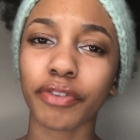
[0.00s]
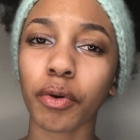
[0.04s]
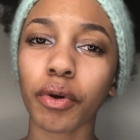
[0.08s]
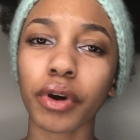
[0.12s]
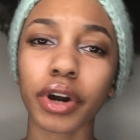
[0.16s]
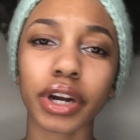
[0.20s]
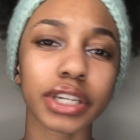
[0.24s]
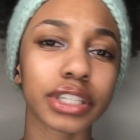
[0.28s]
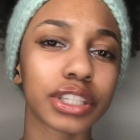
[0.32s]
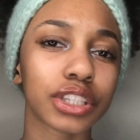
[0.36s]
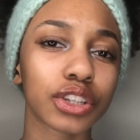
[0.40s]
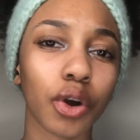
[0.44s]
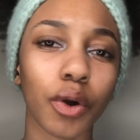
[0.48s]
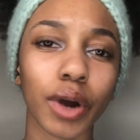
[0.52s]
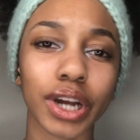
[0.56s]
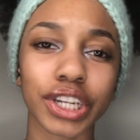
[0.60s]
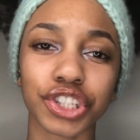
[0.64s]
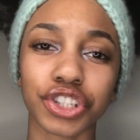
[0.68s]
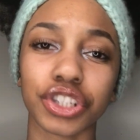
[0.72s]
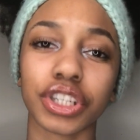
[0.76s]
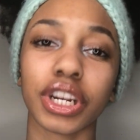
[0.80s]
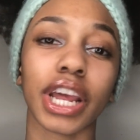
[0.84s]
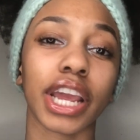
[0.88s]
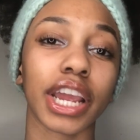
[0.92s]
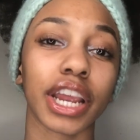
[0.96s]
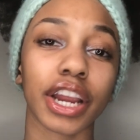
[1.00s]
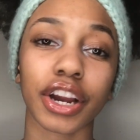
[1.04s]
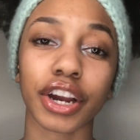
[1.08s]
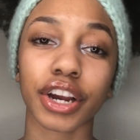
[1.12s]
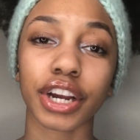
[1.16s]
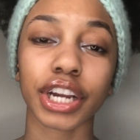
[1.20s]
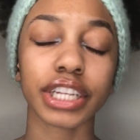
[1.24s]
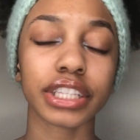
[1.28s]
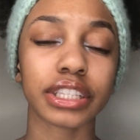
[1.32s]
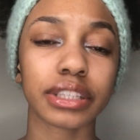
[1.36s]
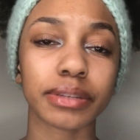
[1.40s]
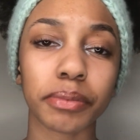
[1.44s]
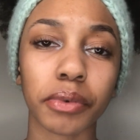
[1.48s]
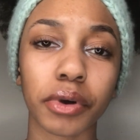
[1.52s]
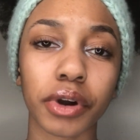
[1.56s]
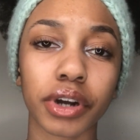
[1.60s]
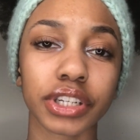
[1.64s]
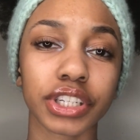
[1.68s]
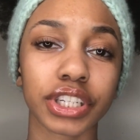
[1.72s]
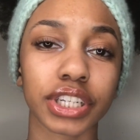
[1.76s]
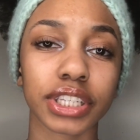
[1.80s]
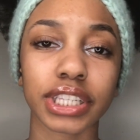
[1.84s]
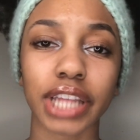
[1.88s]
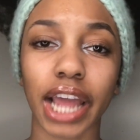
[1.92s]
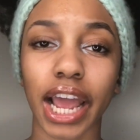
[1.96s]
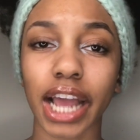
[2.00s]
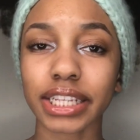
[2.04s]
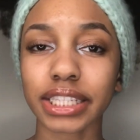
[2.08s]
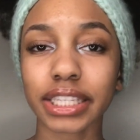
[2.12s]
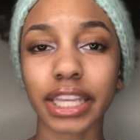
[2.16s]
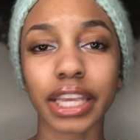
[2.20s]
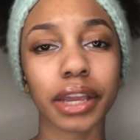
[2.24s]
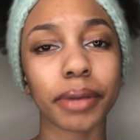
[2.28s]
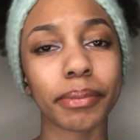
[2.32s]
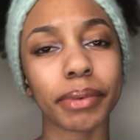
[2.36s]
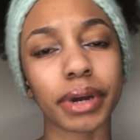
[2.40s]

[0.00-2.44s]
forced questionnaire it's more just asking